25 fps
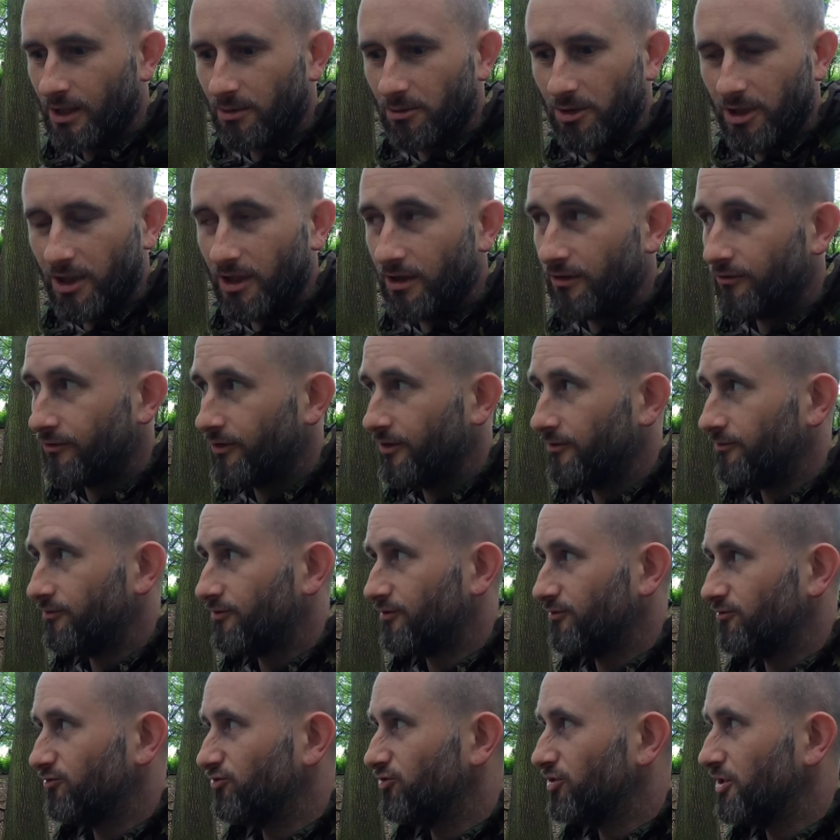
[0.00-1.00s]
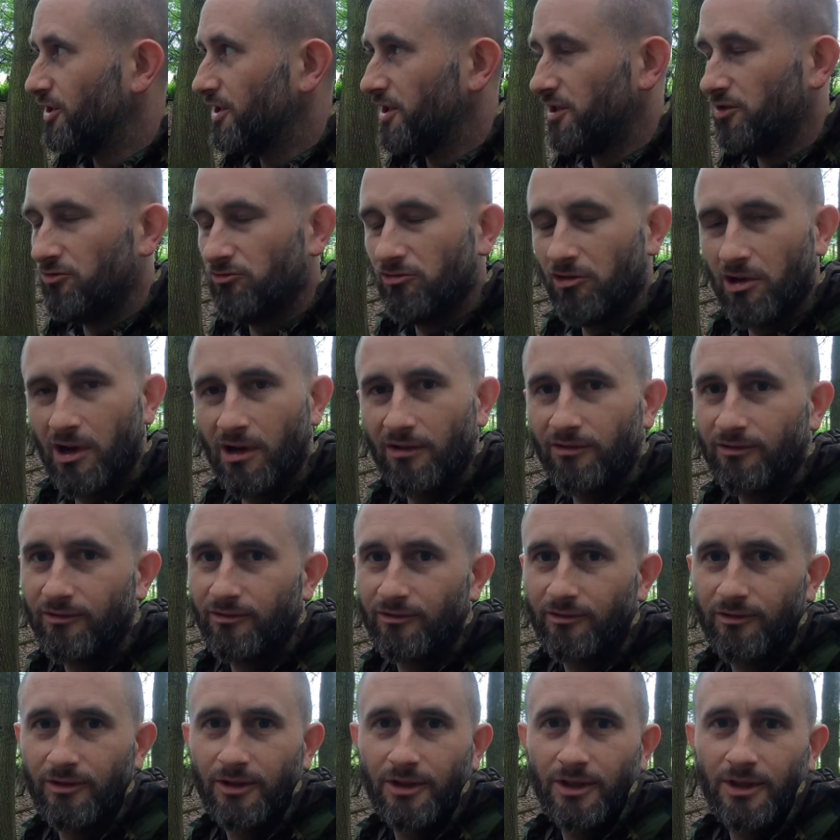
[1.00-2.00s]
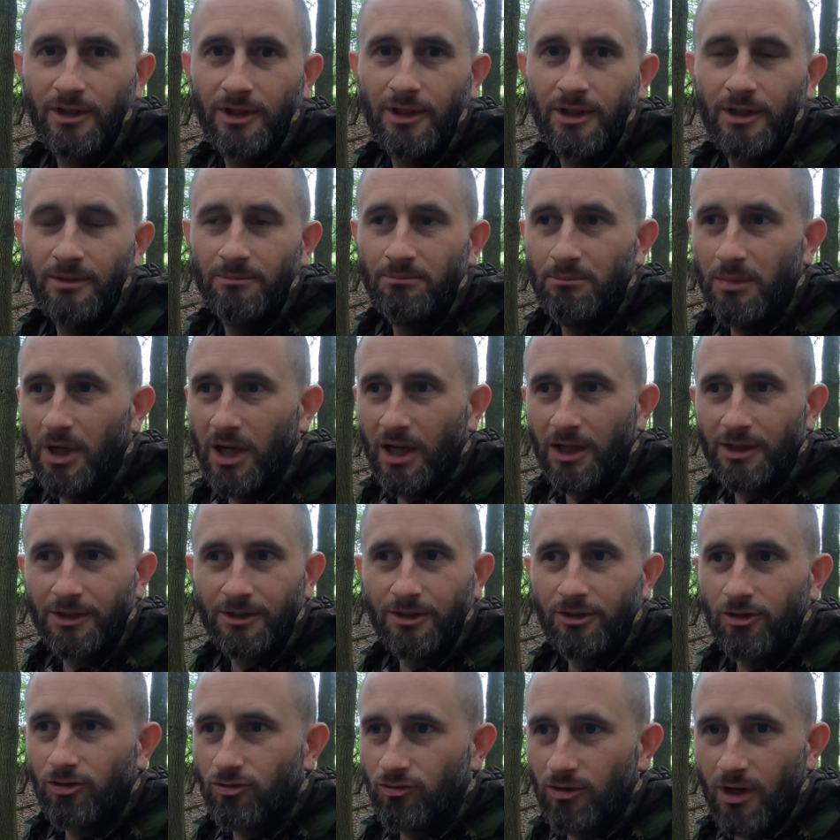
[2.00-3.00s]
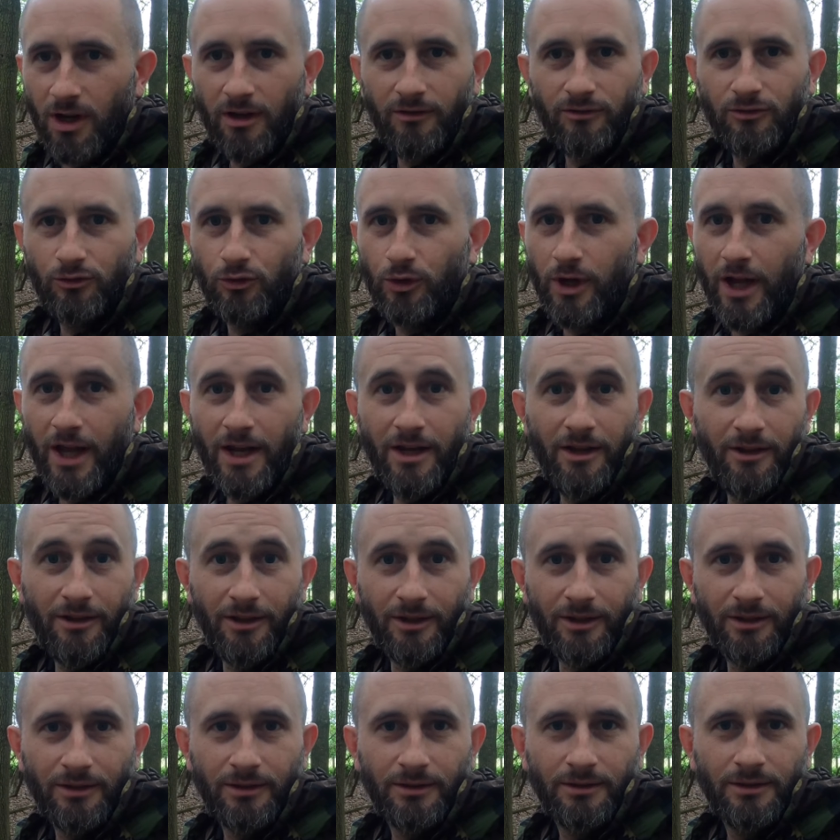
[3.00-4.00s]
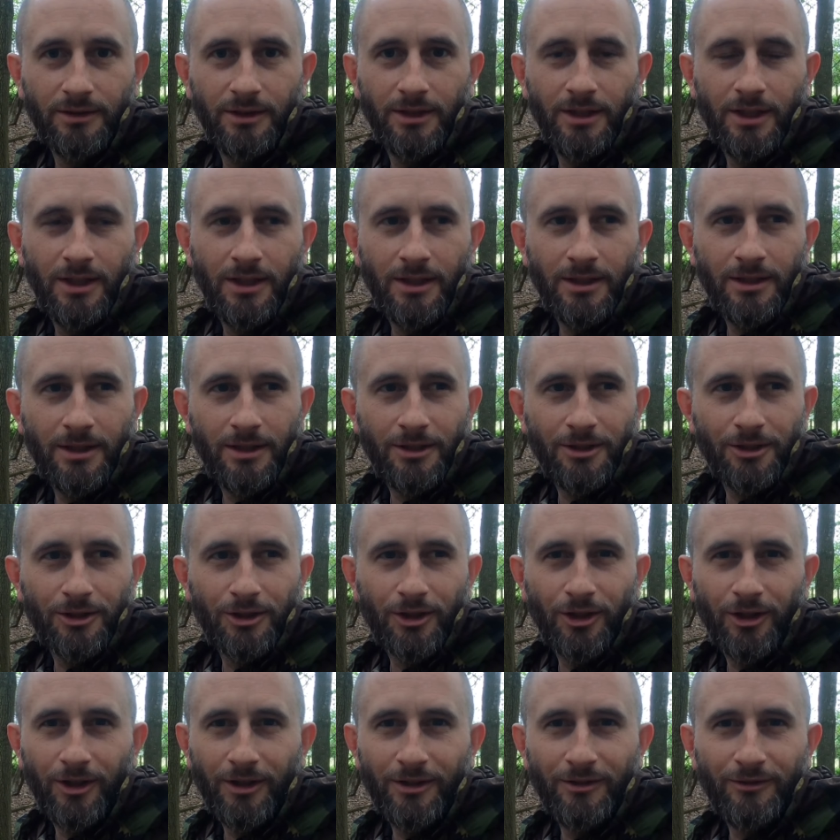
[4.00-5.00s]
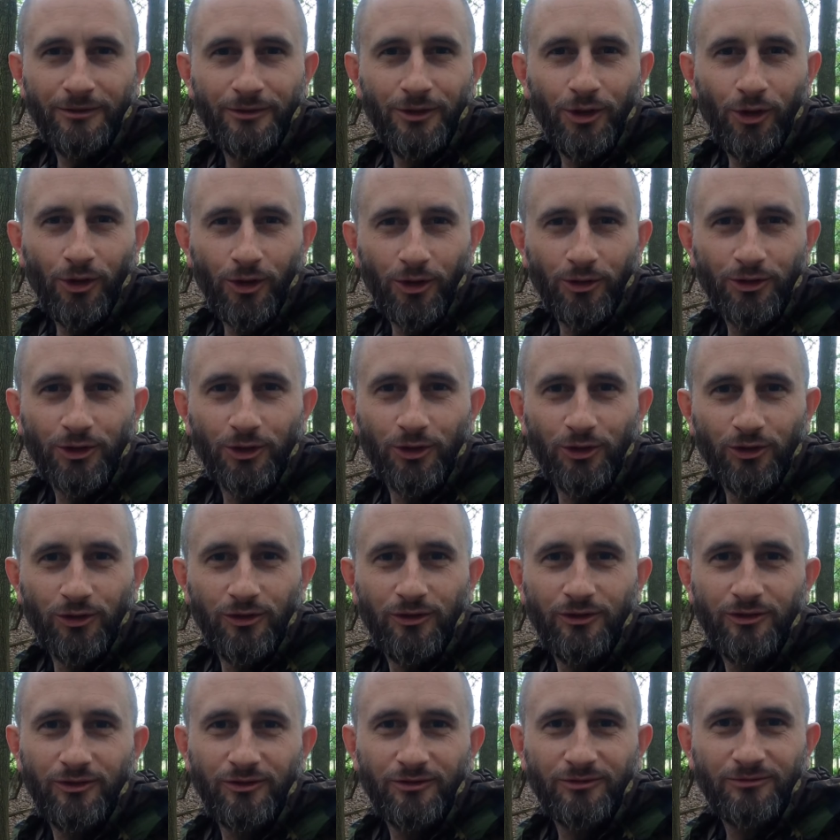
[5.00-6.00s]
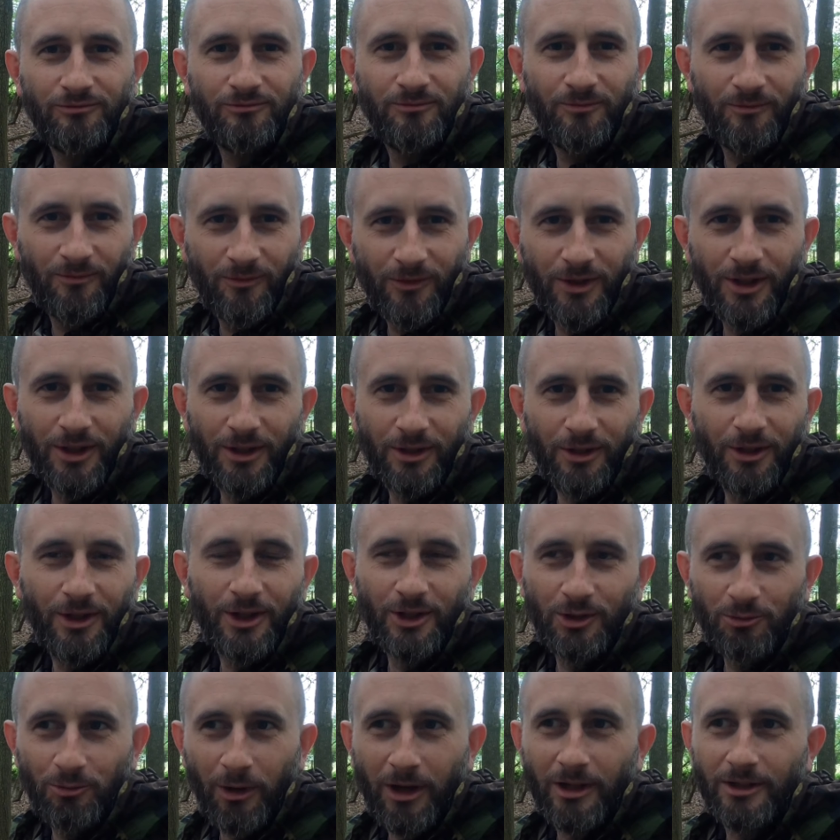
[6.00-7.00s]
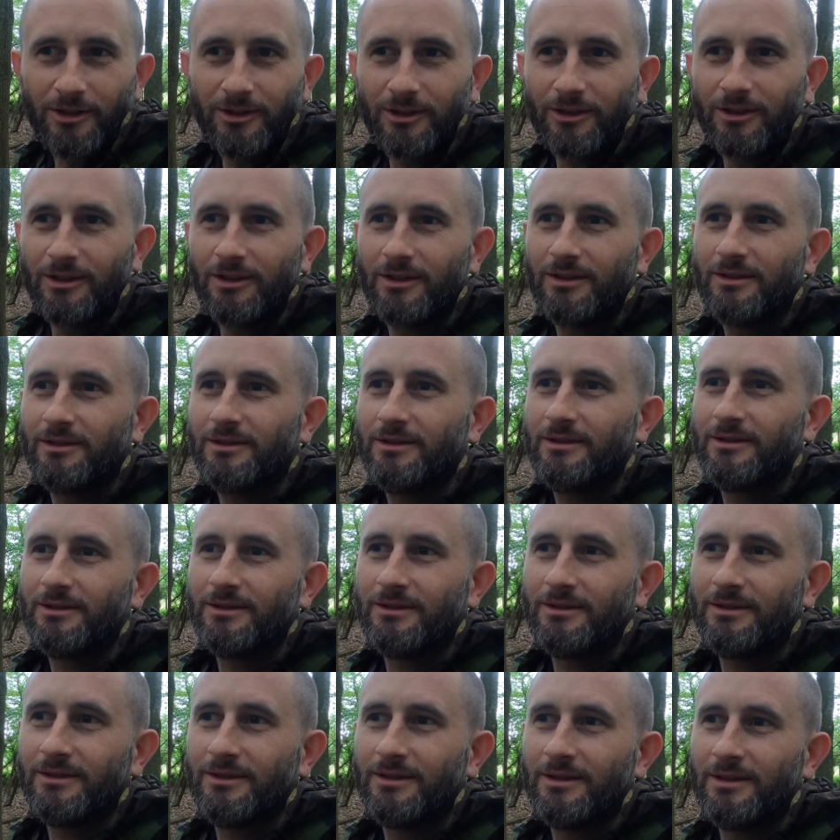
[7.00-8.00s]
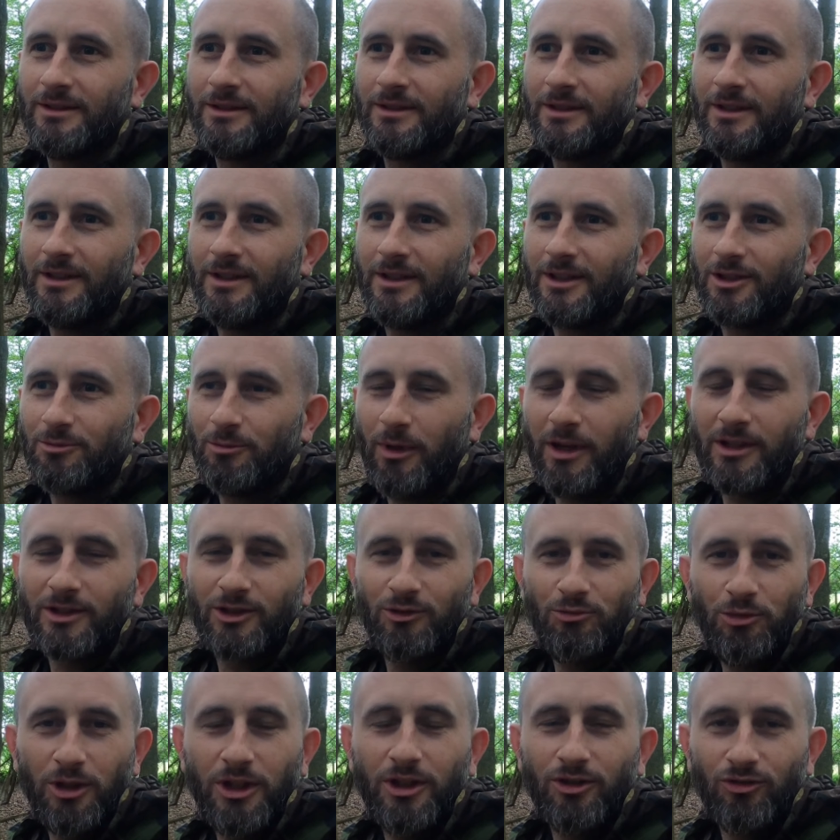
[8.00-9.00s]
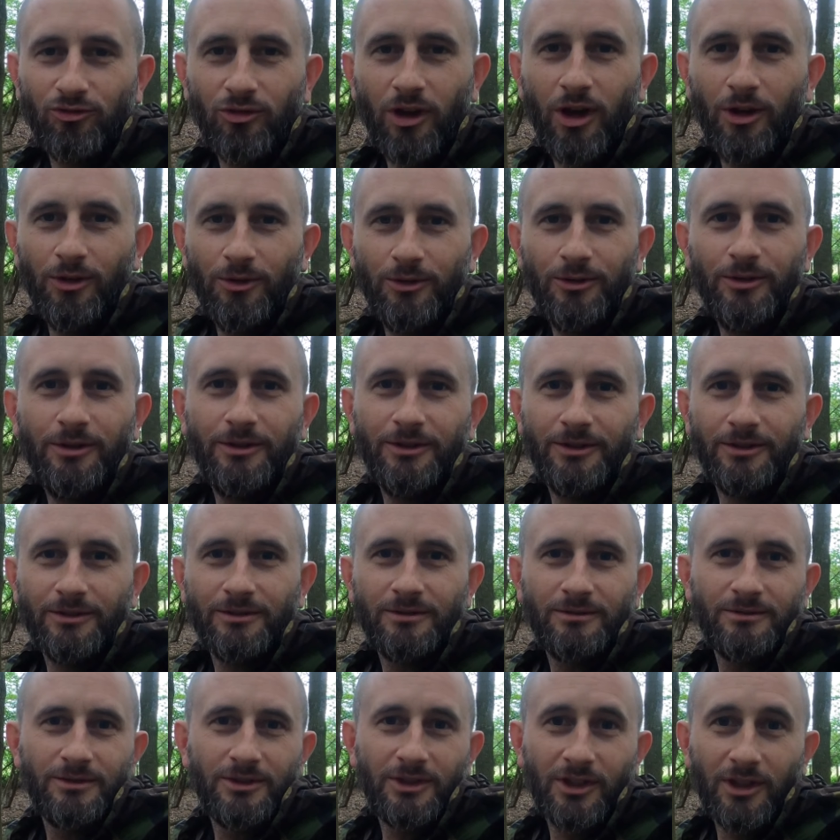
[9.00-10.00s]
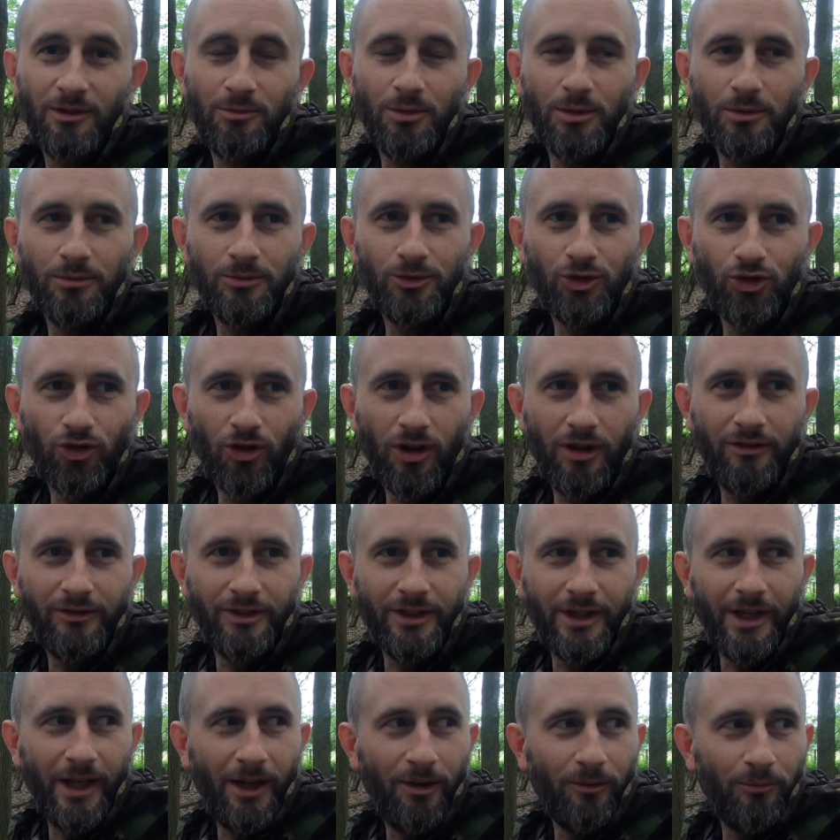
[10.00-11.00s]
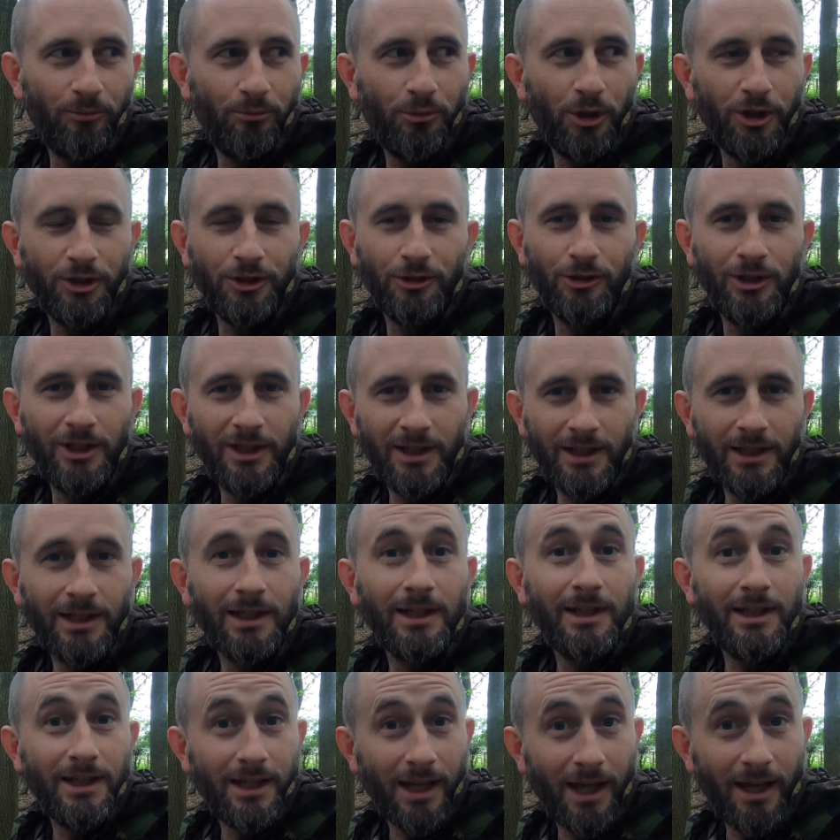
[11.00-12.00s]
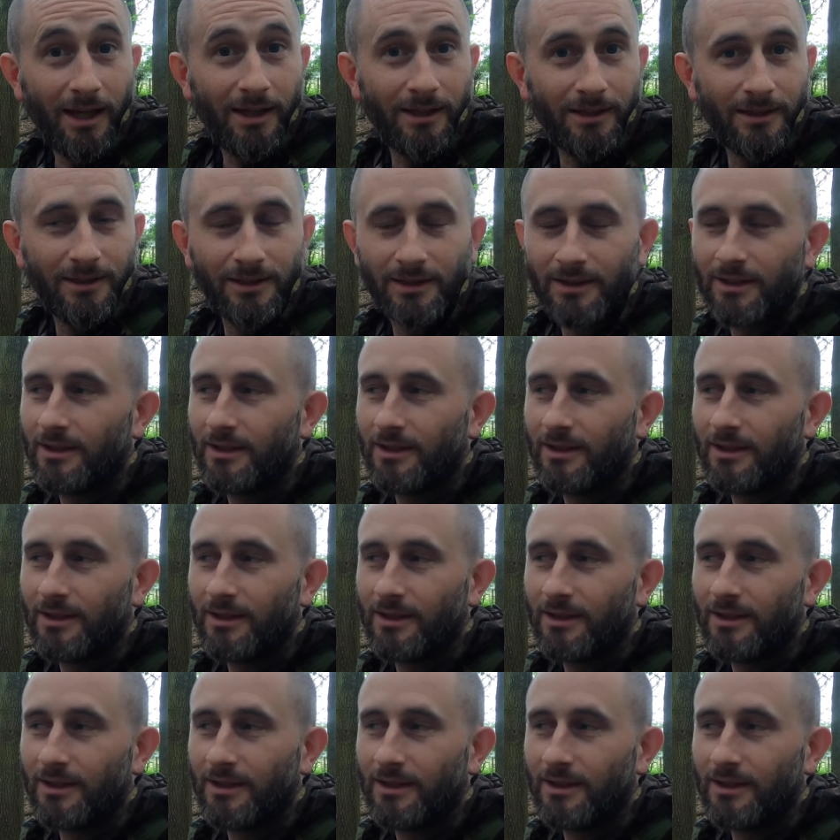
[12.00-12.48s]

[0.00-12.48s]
could be anything from really rough mud, gravel, anything. They're just kind of not the sort of thing you'd expect to be a road and see people driving down, but you legally can.